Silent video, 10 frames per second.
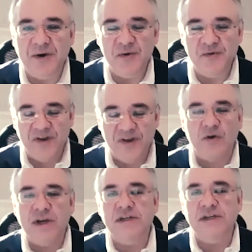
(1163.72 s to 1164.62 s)

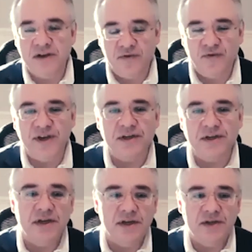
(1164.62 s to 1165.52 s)
Very different
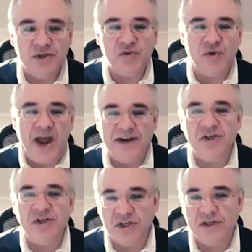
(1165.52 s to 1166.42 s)

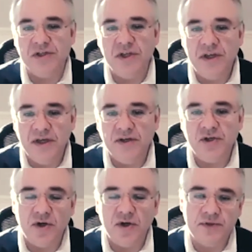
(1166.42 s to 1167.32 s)
strategies in
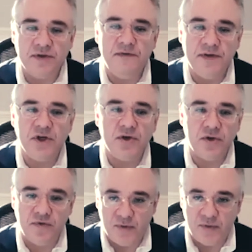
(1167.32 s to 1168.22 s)
terms of
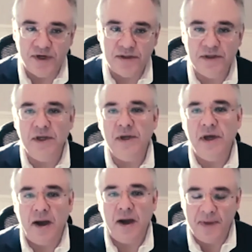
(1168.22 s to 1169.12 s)
physical footprint
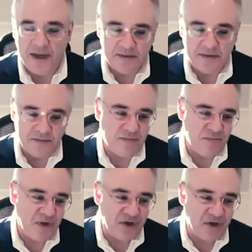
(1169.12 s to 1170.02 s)
and
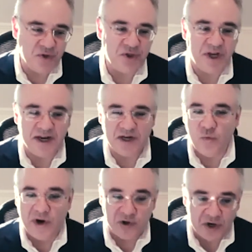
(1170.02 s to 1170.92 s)
understanding
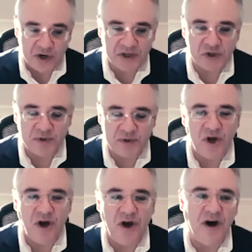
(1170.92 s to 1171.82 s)
where your customers
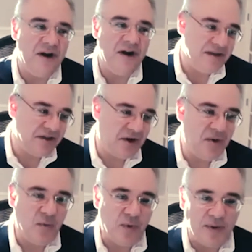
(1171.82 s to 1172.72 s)
are, you know,
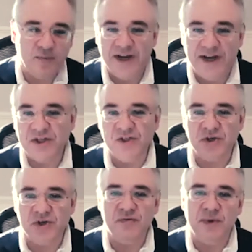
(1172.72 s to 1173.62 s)
what branch can
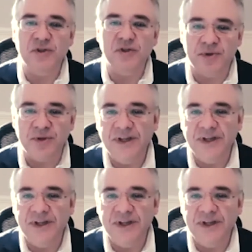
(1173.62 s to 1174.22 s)
serve multiple